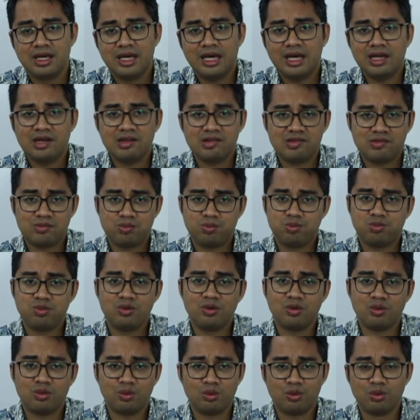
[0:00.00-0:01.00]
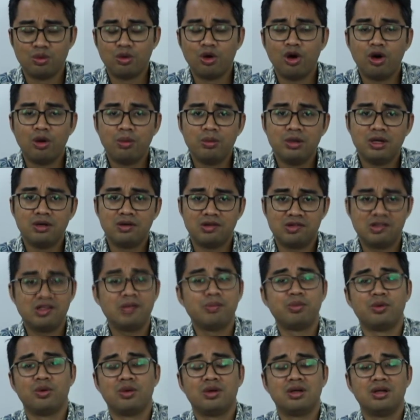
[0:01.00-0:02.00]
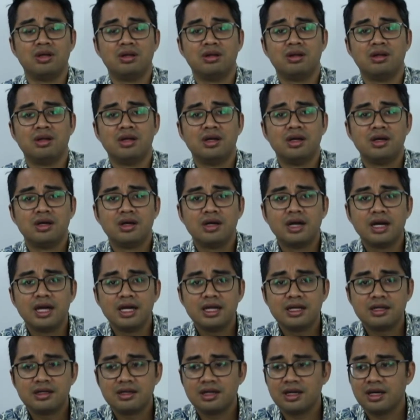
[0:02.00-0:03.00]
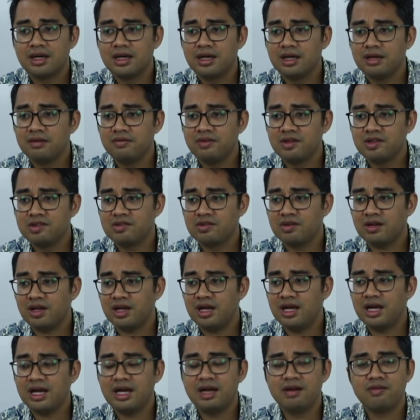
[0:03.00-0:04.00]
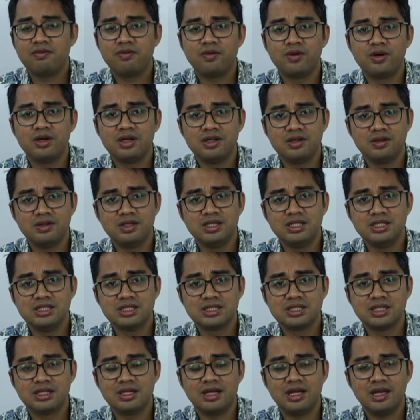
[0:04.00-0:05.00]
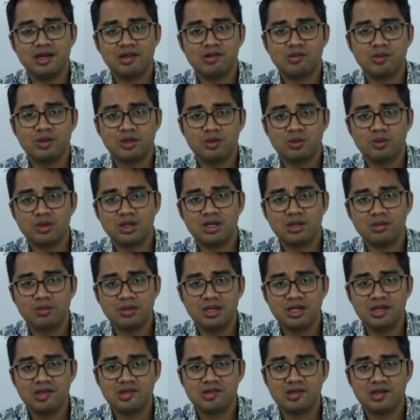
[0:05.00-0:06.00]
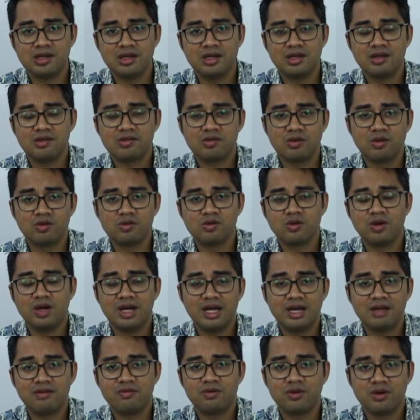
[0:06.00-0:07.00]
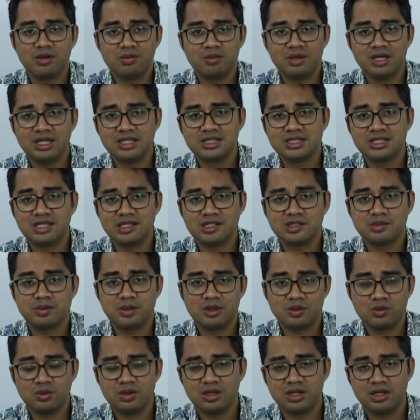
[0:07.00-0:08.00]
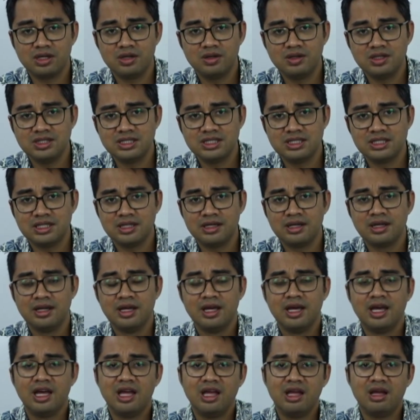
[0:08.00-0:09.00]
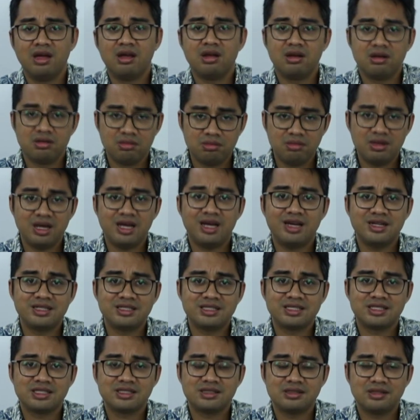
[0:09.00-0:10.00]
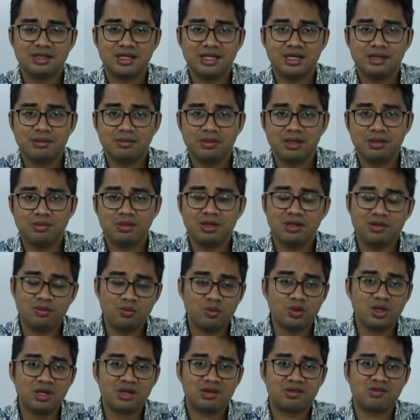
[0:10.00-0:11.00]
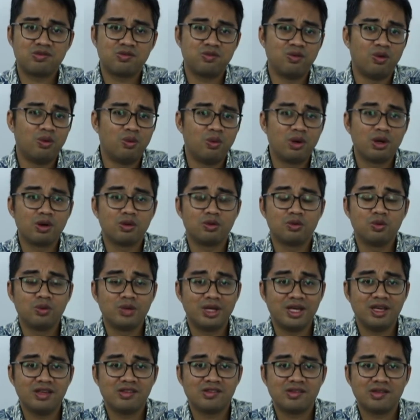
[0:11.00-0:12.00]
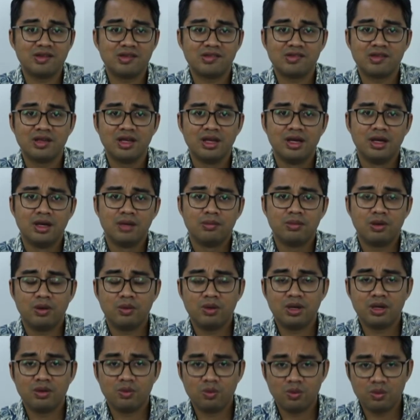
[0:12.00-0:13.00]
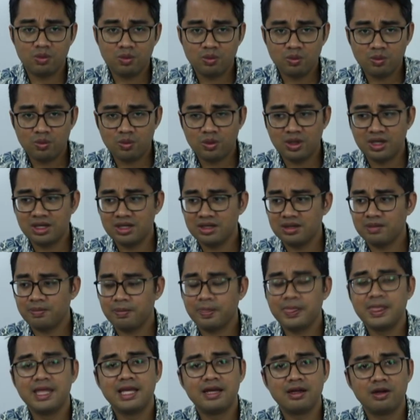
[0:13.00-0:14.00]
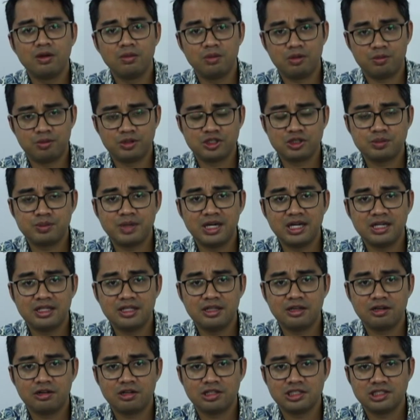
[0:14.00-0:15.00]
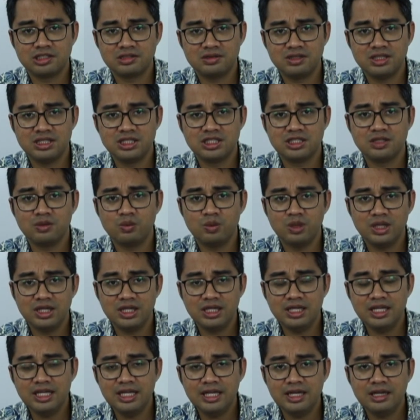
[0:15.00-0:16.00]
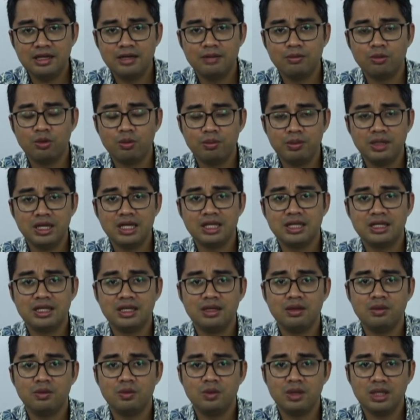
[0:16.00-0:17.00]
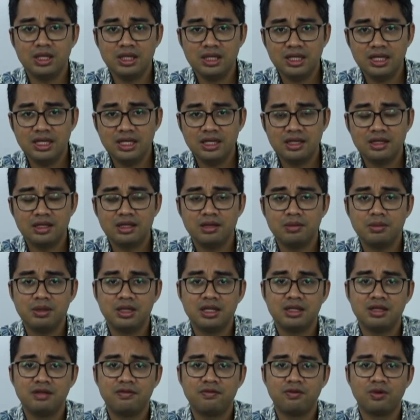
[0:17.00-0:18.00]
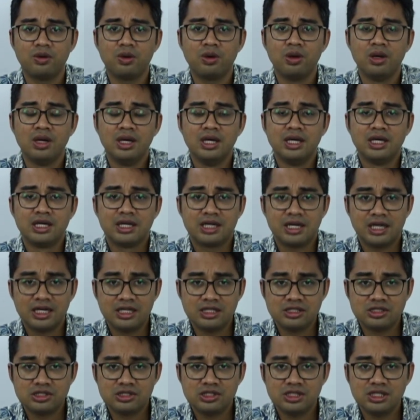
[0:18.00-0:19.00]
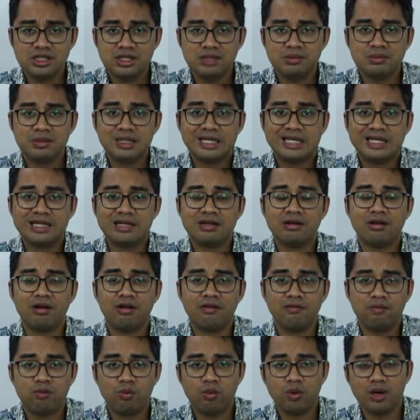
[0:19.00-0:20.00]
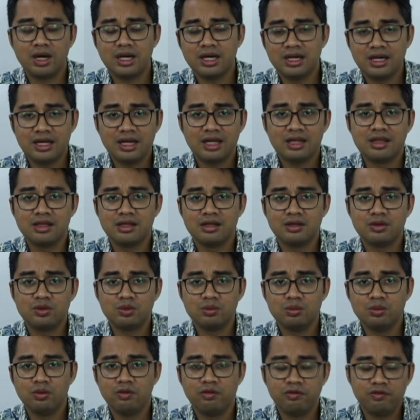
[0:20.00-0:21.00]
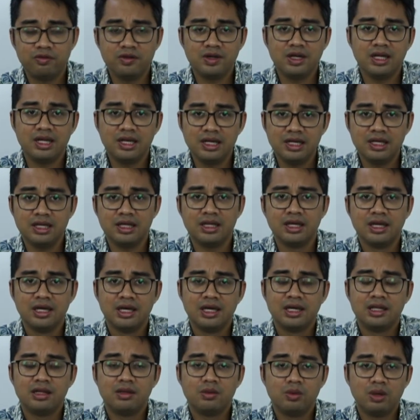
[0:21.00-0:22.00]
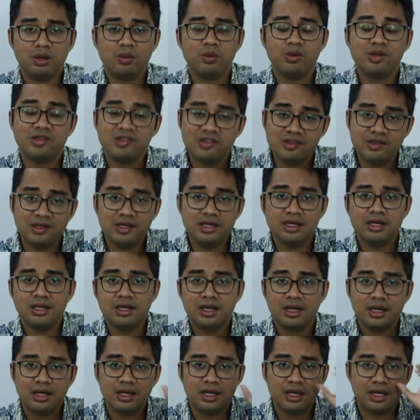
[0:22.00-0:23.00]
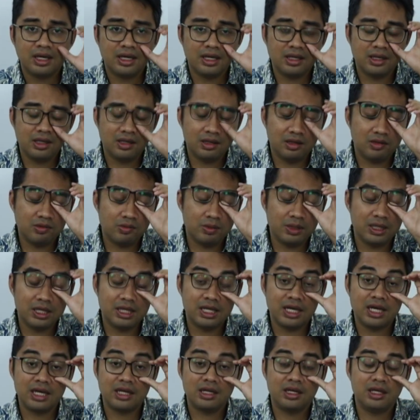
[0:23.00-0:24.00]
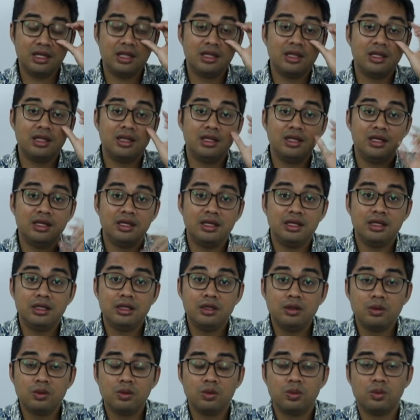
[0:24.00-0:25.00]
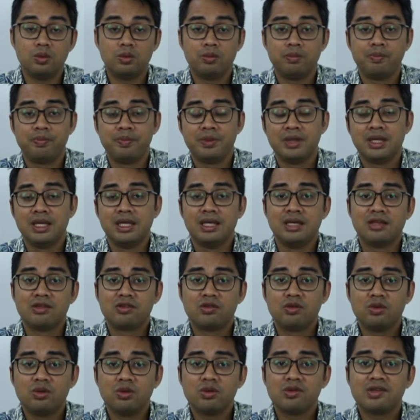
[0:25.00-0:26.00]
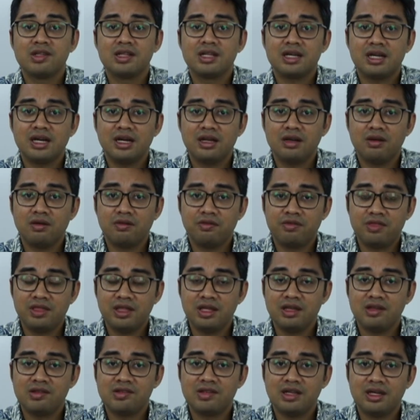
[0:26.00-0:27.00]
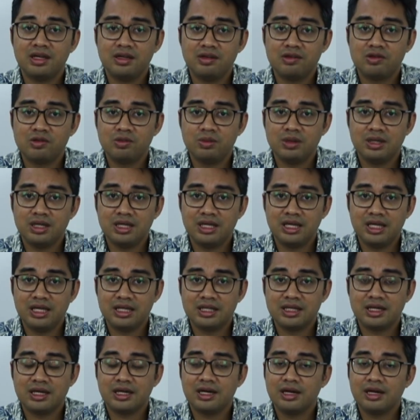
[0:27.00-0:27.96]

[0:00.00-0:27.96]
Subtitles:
And it's, you know, normally reciprocal, right? If it's hard for an Indonesian expat to work in Malaysia, it's also hard for a Malaysian expat to work in Indonesia en masse, right? Maybe it works for one or two cases. But when one economic prosperity across the region, we need mobility, we need the ability for countrymen of one another to move freely the way we see it is being done in the EU. So those are the kind of things that needs to be negated.